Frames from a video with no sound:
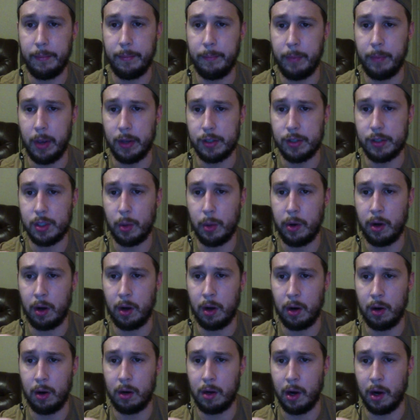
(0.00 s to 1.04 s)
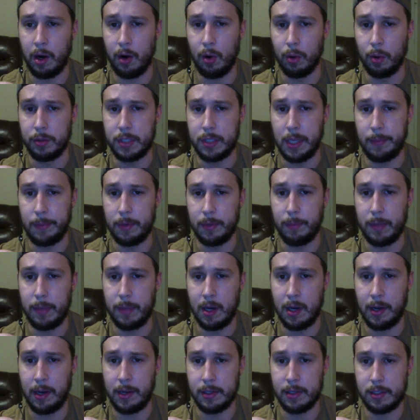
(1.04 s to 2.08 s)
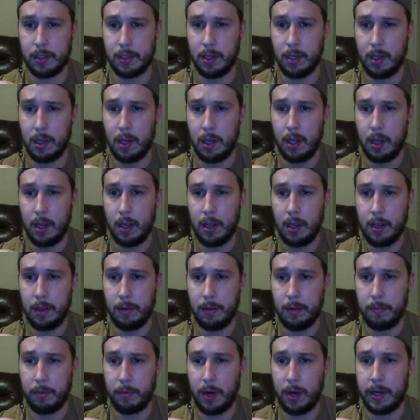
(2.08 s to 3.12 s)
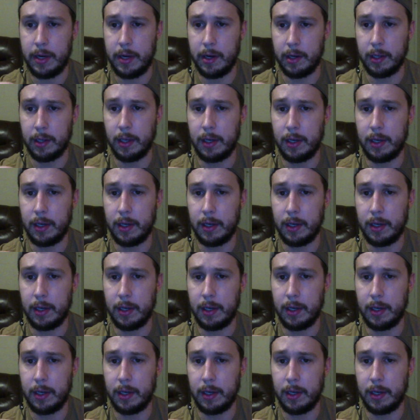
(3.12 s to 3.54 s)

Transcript: but so did our whole team, to be honest. Right here, getting